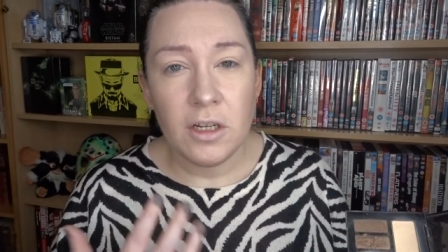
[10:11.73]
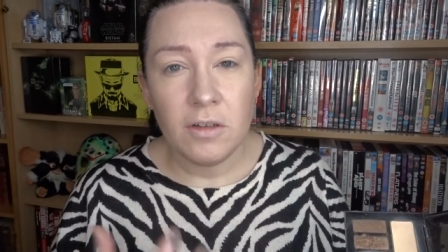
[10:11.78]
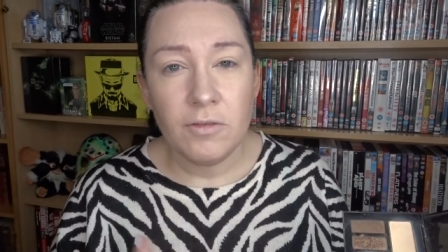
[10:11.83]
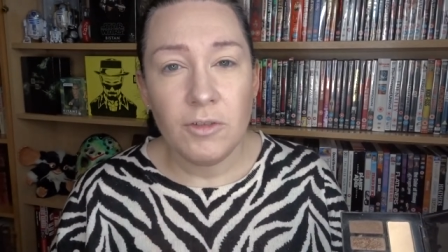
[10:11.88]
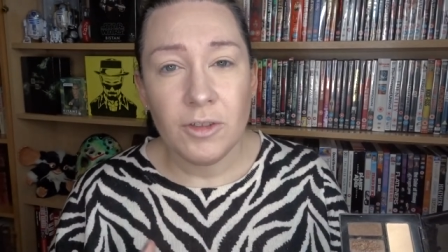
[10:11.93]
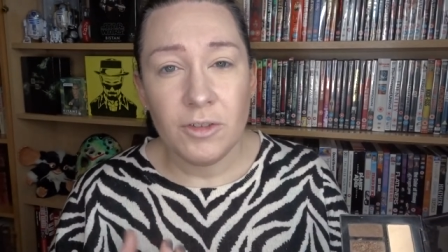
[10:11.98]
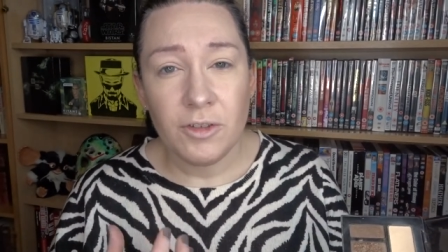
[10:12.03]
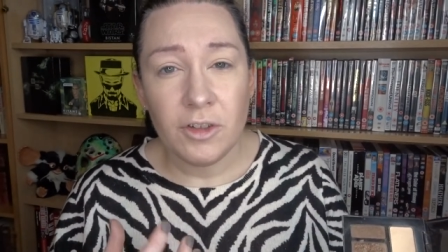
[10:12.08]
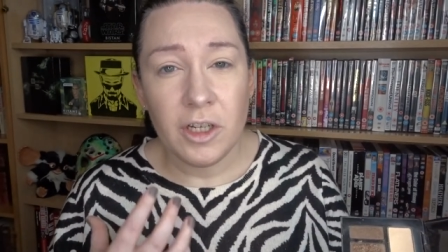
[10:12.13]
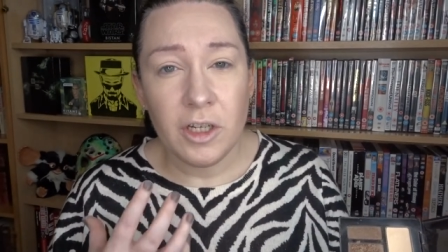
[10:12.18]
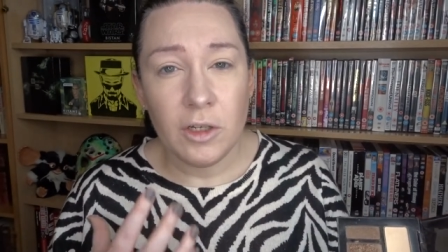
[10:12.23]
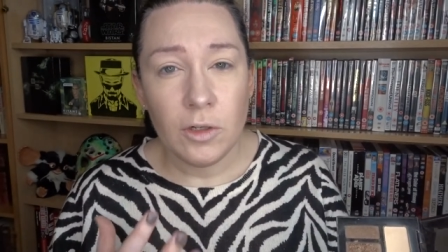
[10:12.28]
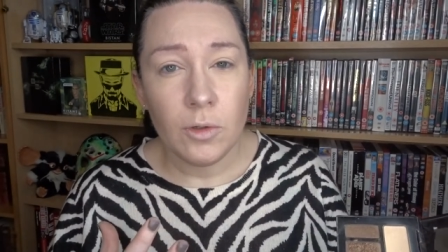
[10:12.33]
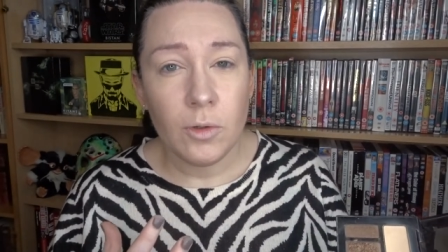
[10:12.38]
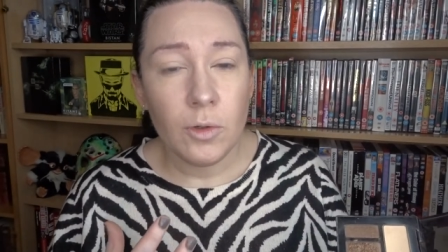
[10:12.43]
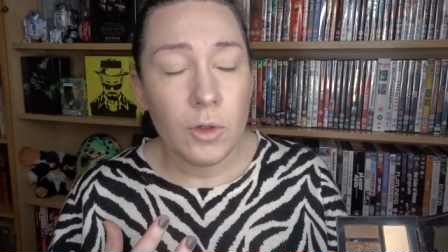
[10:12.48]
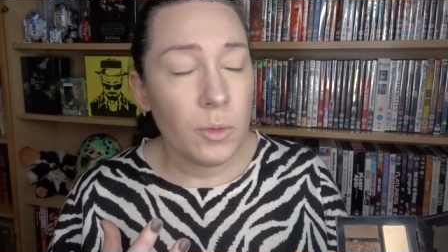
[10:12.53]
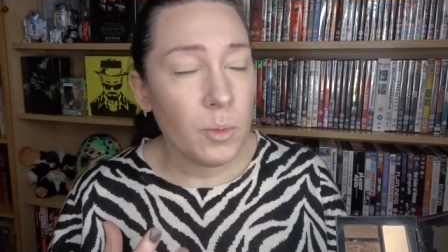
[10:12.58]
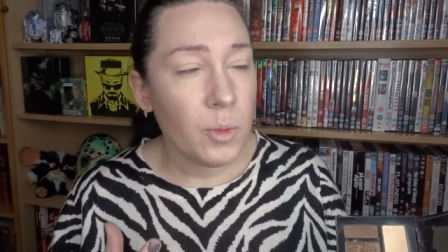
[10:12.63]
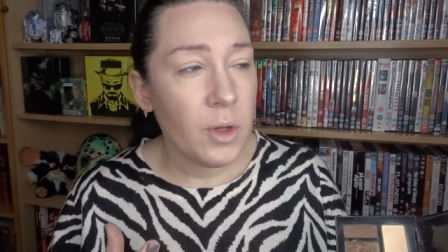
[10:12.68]
I've got a very
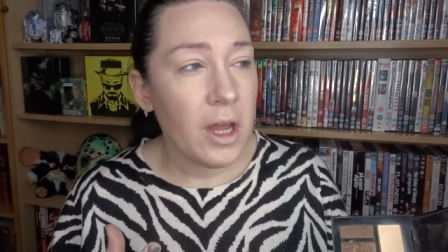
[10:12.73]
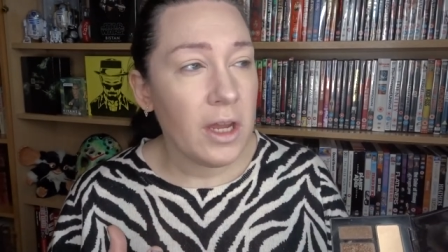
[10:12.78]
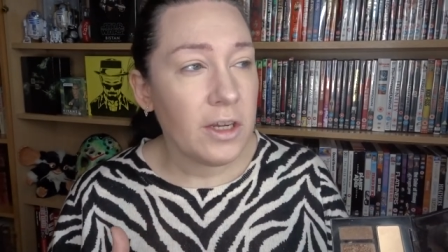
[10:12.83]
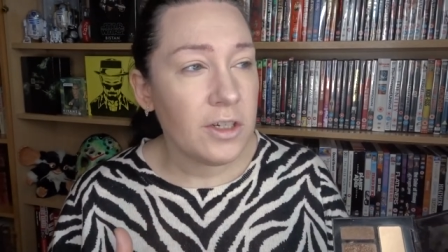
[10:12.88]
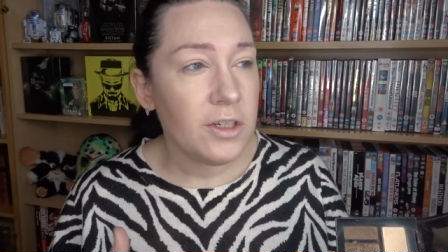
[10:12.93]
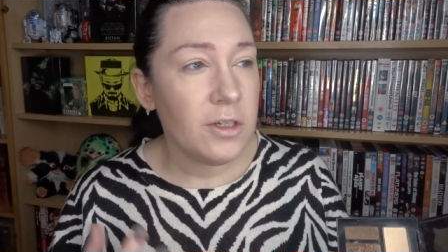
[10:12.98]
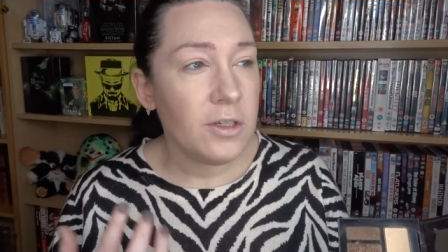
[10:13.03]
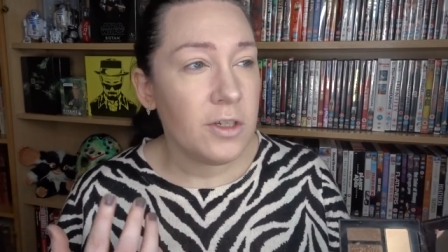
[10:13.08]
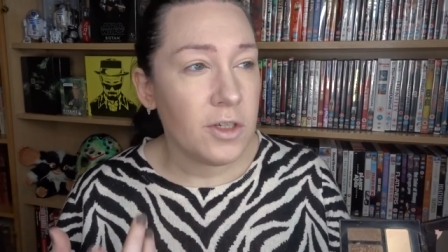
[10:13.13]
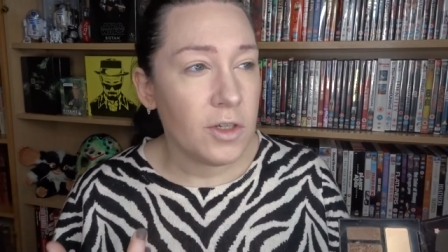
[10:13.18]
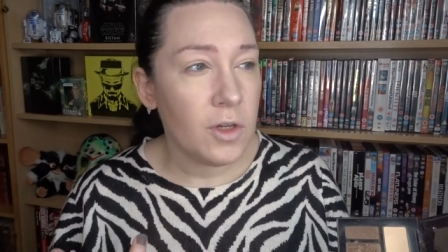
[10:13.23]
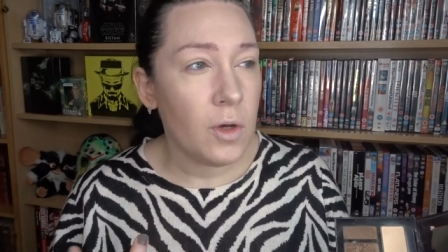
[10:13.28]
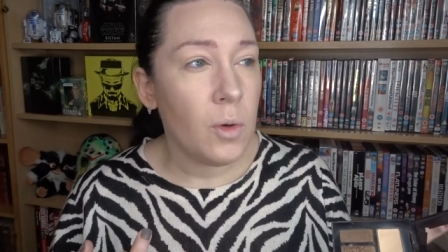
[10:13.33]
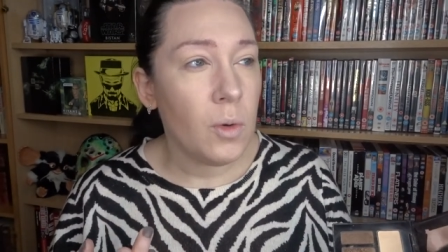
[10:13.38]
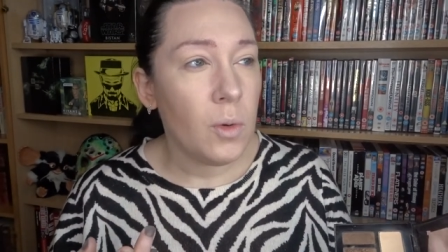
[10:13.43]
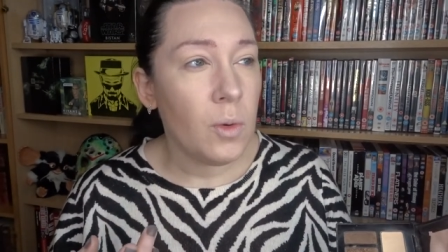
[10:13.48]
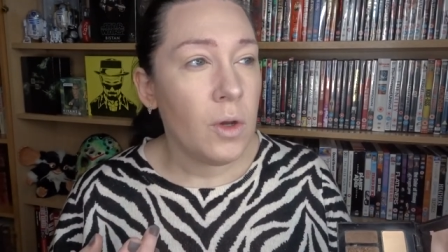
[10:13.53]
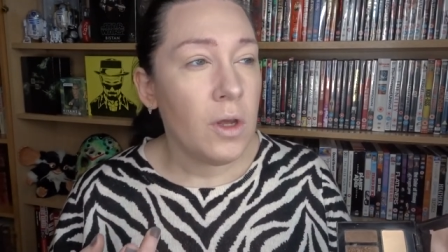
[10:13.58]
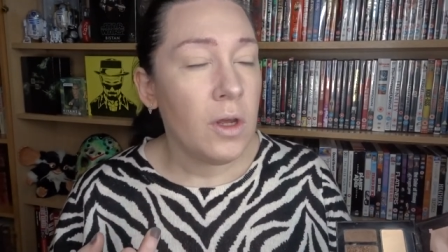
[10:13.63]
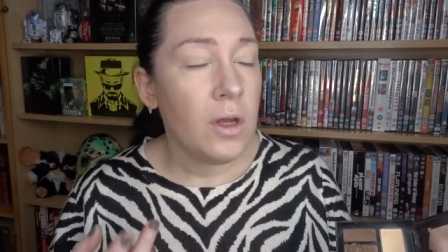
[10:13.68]
cool complexion,
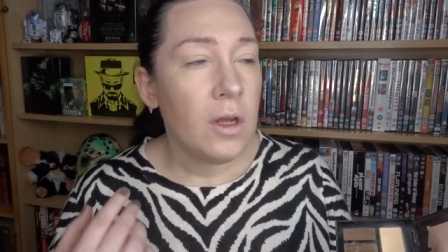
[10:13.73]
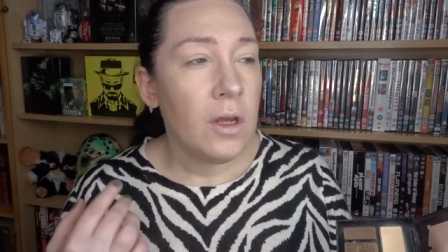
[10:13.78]
so